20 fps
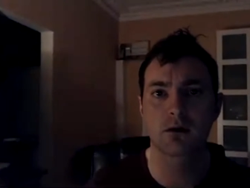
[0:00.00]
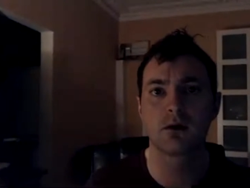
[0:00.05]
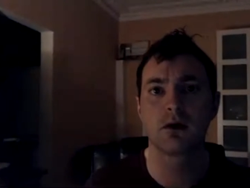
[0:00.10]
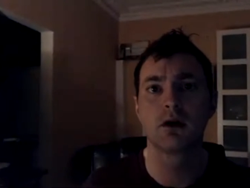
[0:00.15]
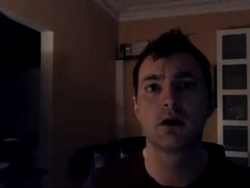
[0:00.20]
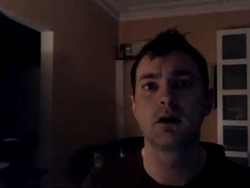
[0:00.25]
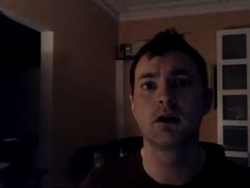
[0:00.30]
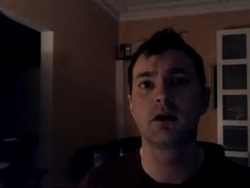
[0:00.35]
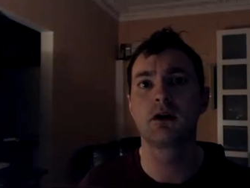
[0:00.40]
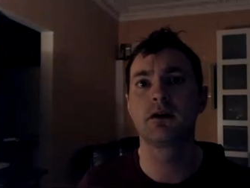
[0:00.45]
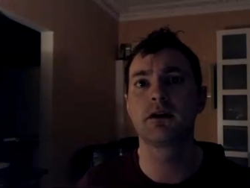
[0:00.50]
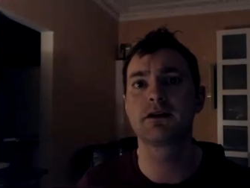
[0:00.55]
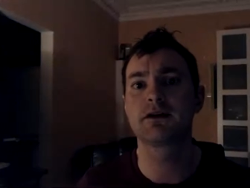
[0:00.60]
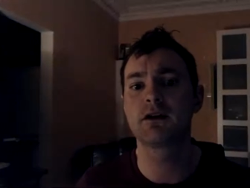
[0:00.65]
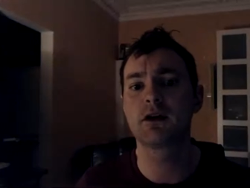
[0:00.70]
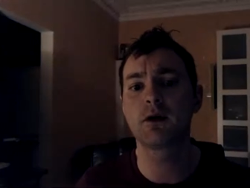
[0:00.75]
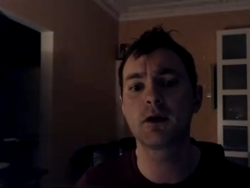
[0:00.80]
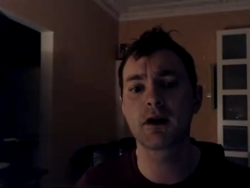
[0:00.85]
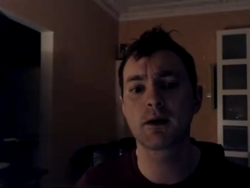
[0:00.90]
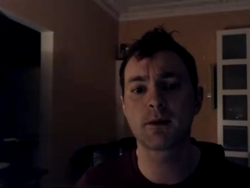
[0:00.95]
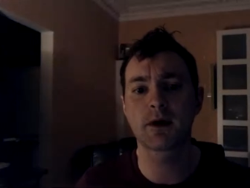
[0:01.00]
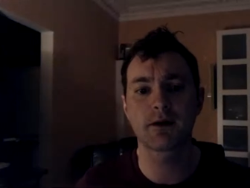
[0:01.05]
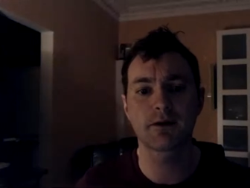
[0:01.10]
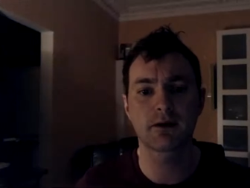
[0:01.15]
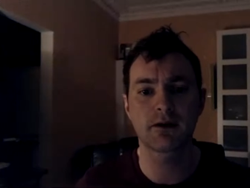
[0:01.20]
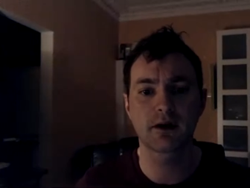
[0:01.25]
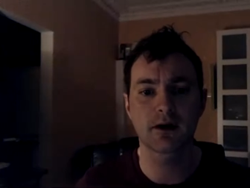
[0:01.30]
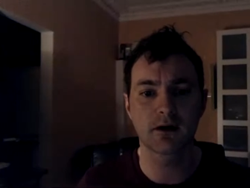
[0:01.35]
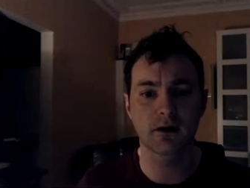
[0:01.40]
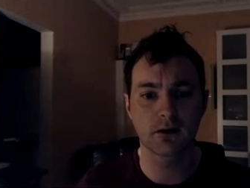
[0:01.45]
So there's no way I'm
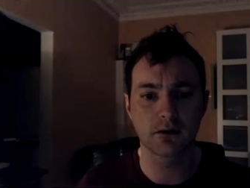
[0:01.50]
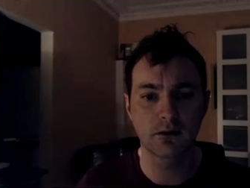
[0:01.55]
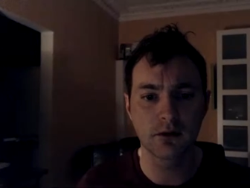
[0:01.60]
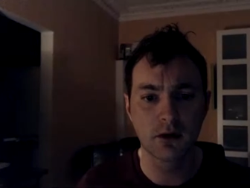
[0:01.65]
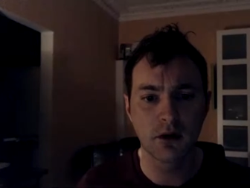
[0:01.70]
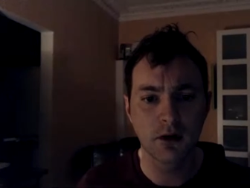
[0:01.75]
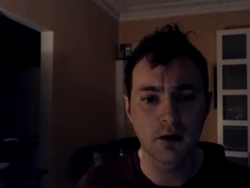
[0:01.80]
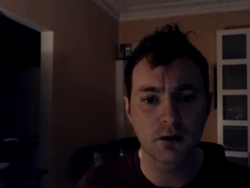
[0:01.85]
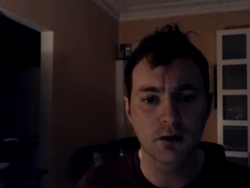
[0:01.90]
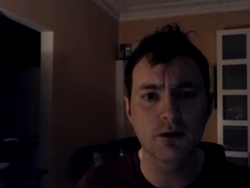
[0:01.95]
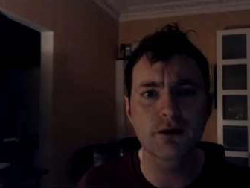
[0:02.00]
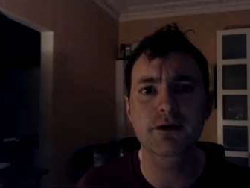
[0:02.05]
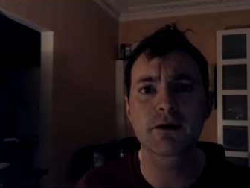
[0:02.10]
having that on.